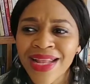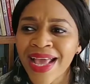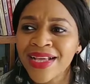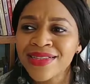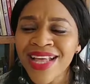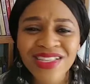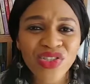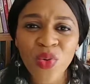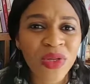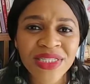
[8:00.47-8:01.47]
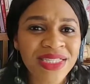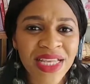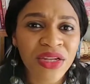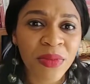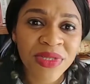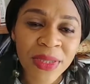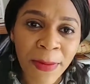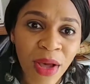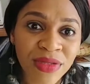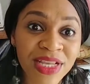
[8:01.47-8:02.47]
Like, that's not what this kingdom is
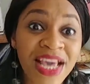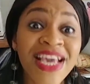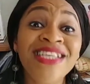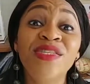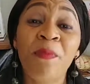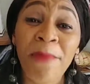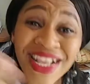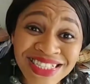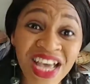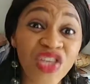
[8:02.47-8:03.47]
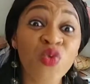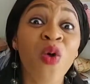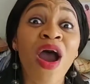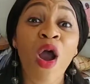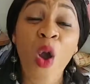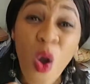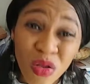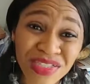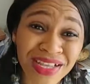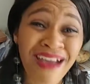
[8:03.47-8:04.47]
about. It's better you are
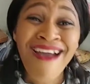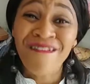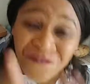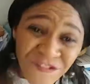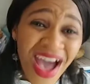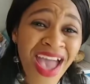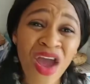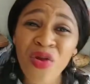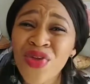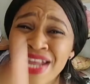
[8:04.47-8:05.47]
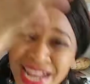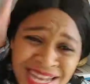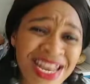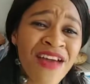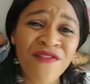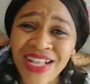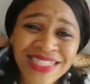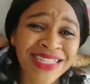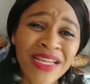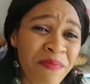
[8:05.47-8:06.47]
hot, fiery, never
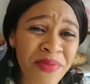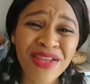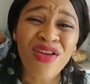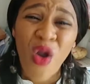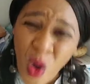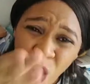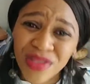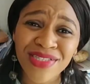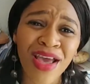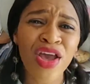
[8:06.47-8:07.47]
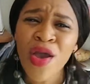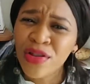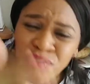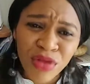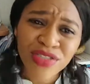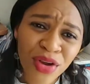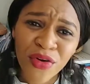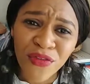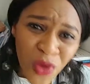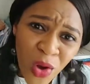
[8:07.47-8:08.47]
sleeping, hot daughter
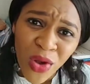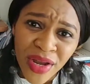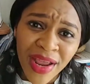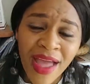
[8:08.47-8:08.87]
of God,